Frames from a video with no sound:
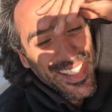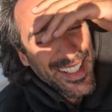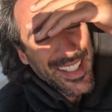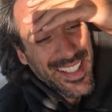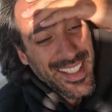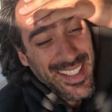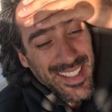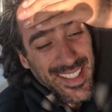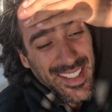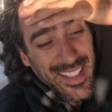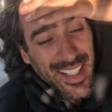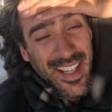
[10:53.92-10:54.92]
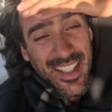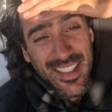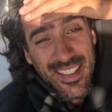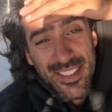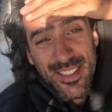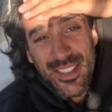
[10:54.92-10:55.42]
And I
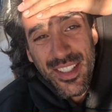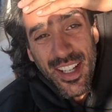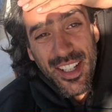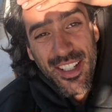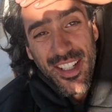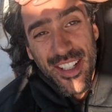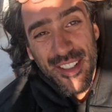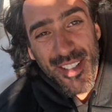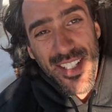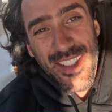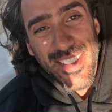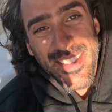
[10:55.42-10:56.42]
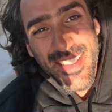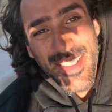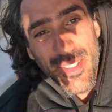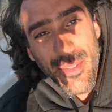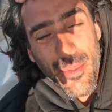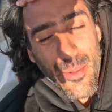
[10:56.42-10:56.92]
read that
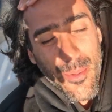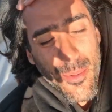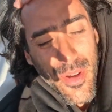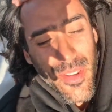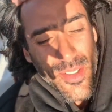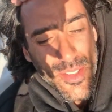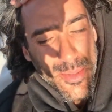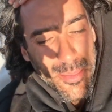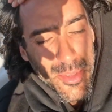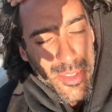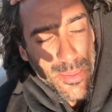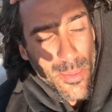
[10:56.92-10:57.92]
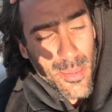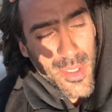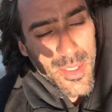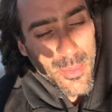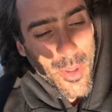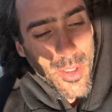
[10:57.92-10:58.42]
the weather is supposed to be
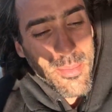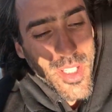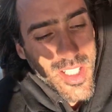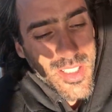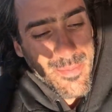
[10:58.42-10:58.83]
pretty warm there.